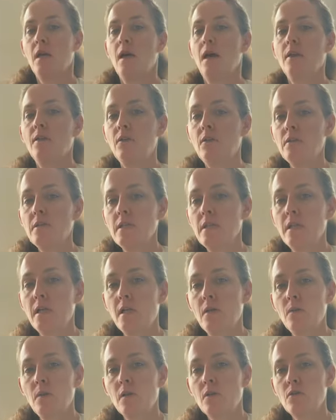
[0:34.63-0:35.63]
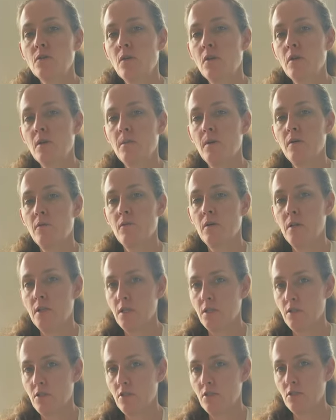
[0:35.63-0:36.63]
I thought today we could talk about
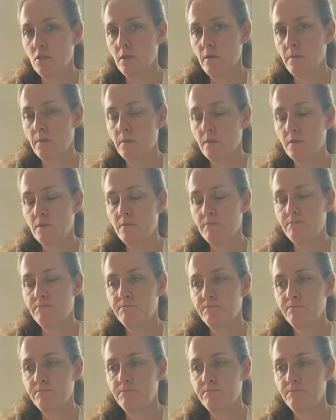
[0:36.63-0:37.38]
relationships.